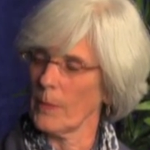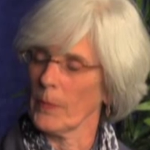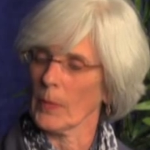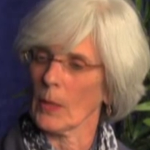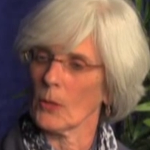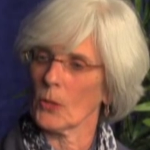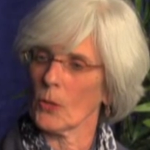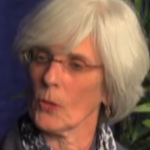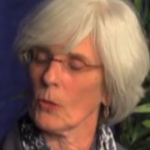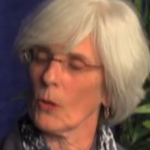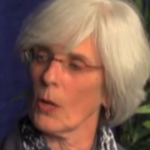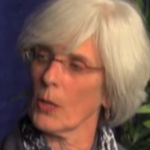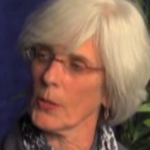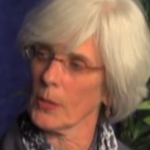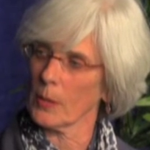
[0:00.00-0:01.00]
Mm -hmm. So they're
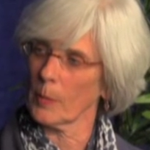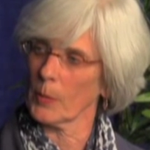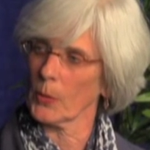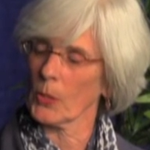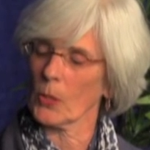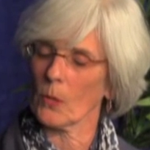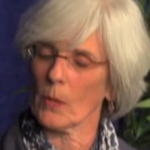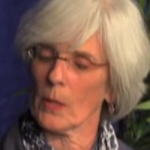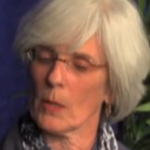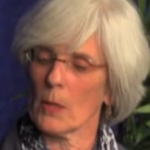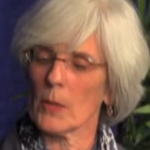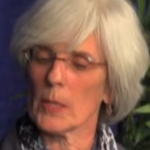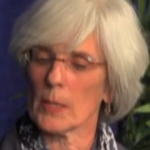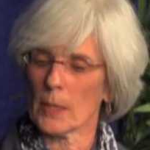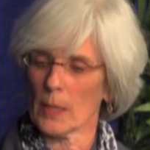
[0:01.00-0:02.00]
all similar. So I
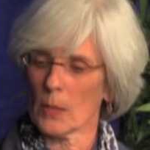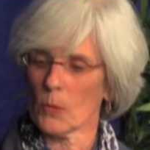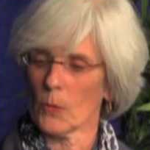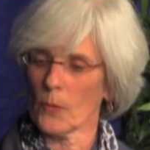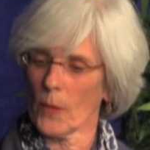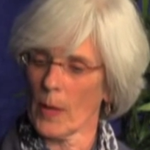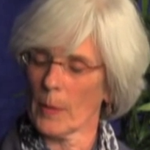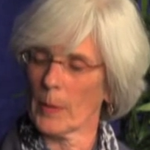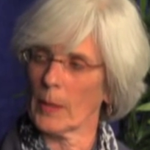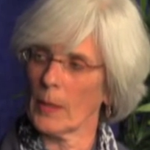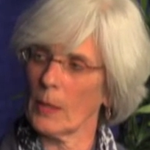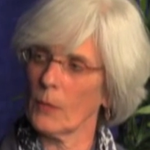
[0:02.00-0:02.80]
always say to a family,